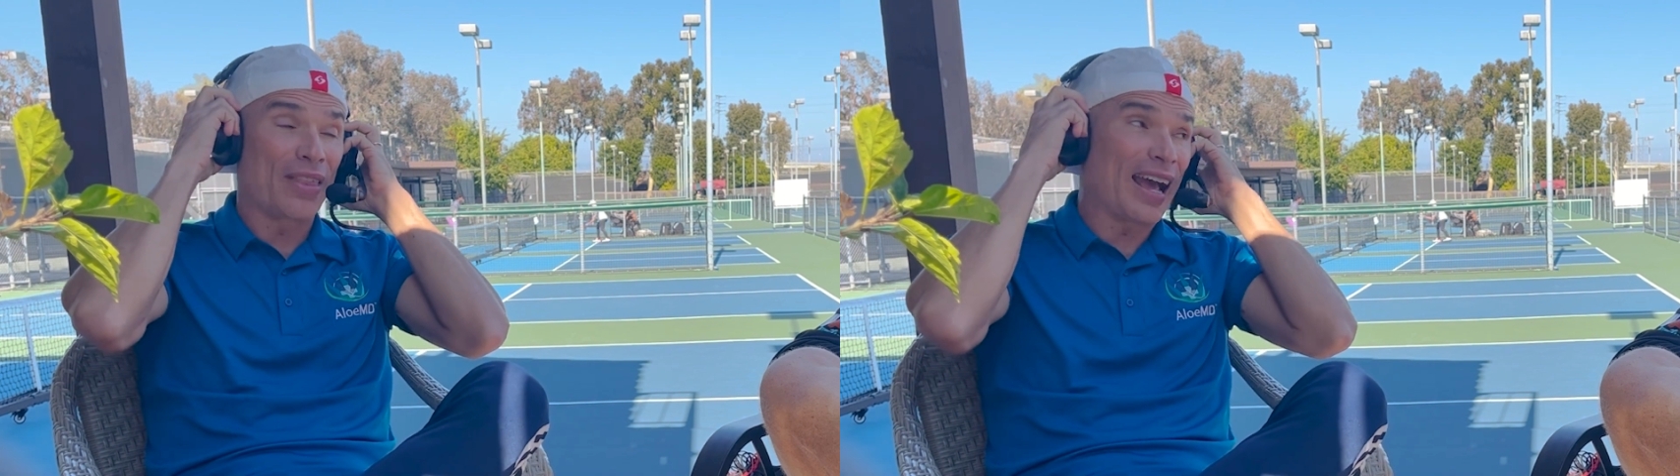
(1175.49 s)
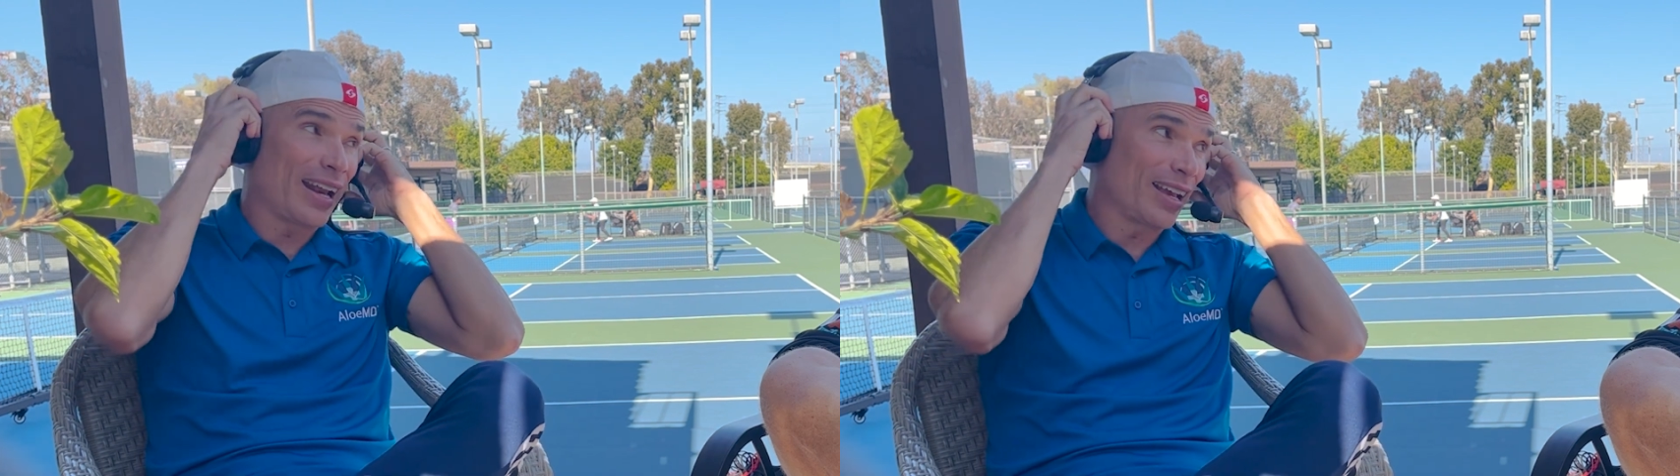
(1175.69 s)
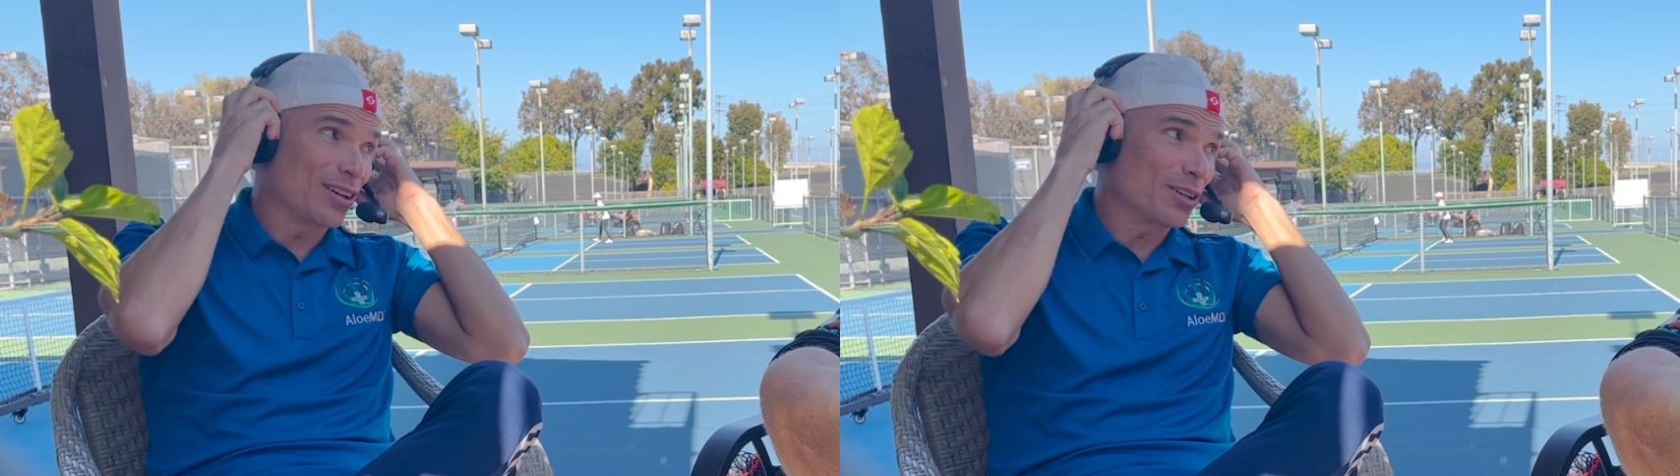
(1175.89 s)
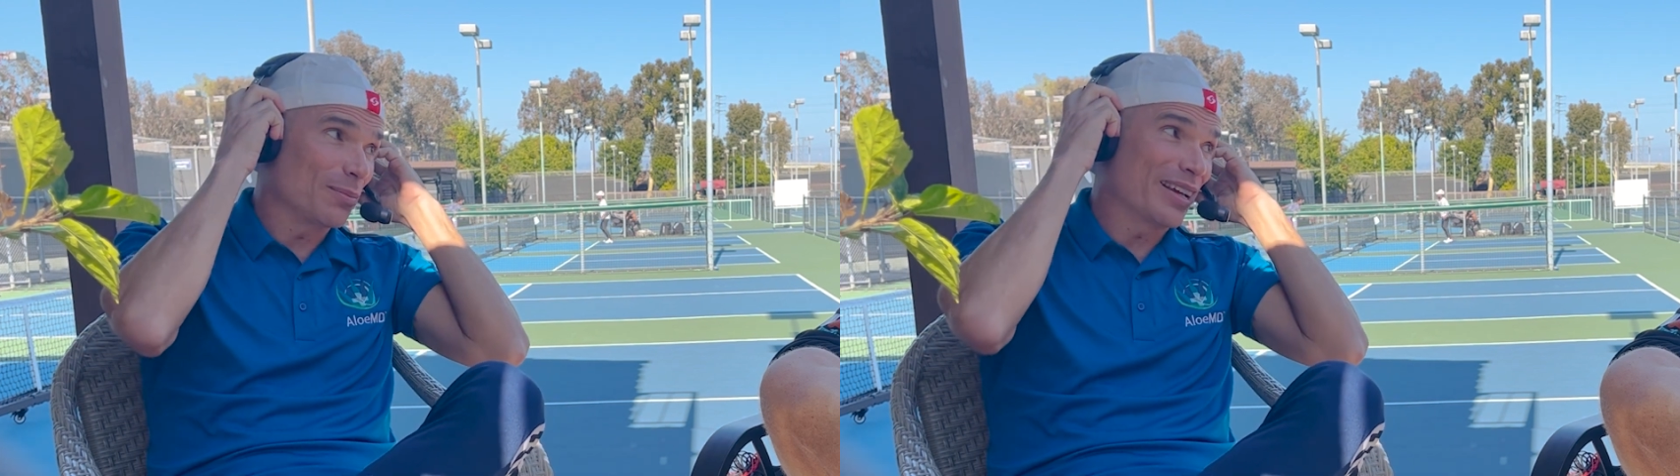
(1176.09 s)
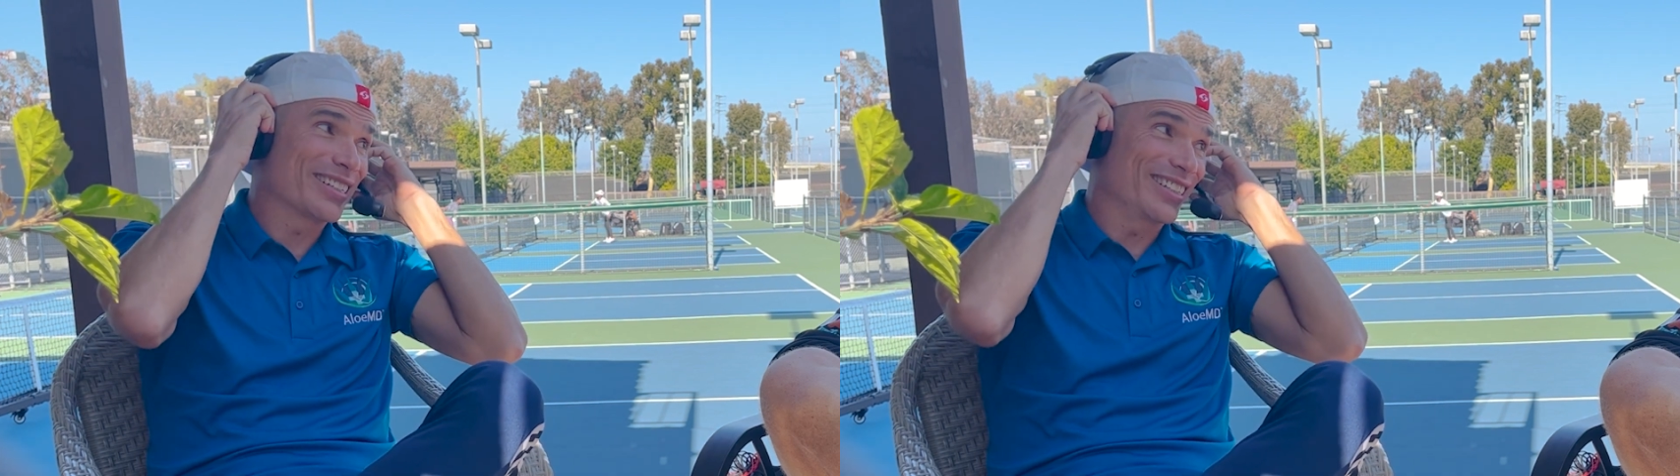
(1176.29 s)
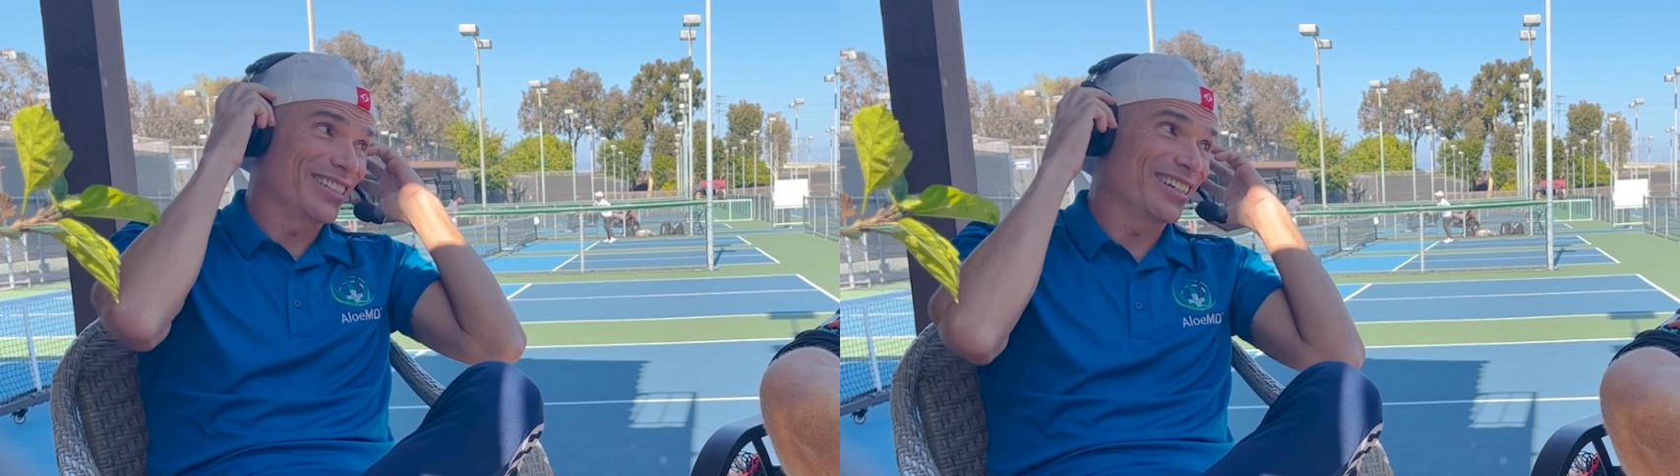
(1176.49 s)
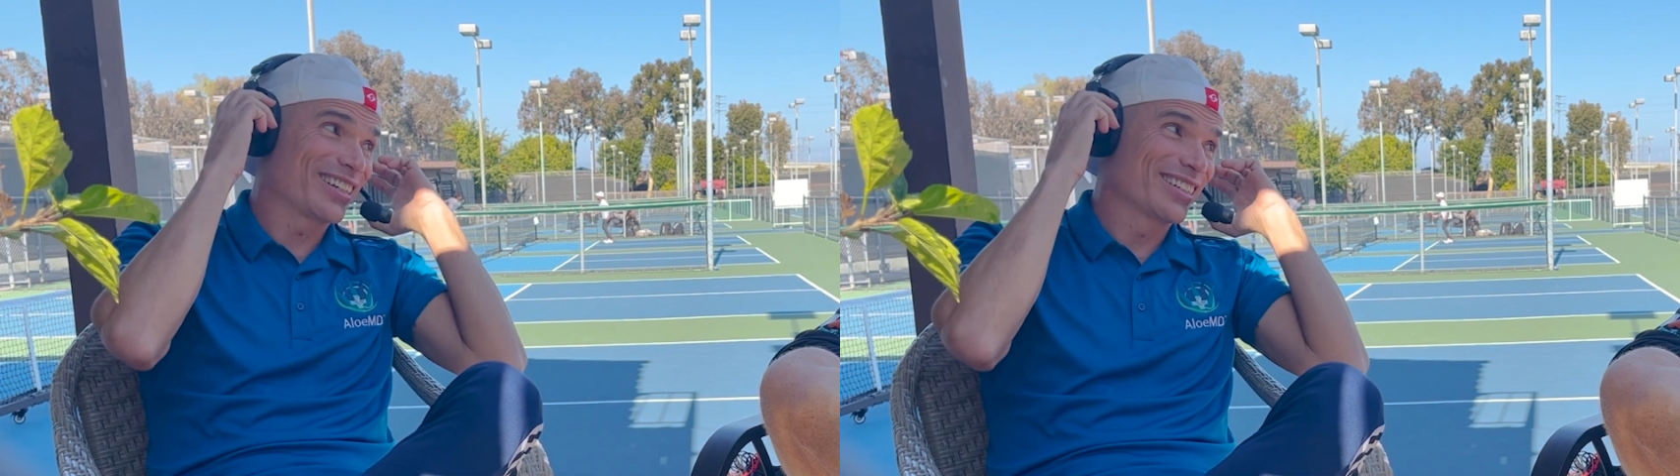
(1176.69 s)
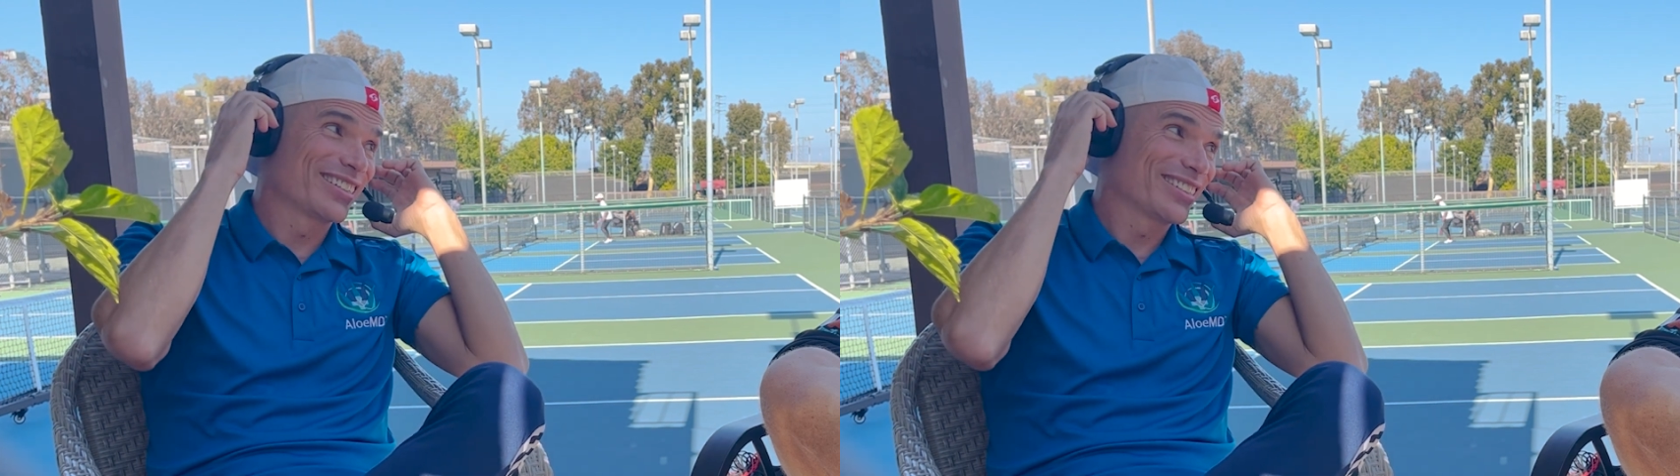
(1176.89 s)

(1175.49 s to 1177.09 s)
that angle makes it look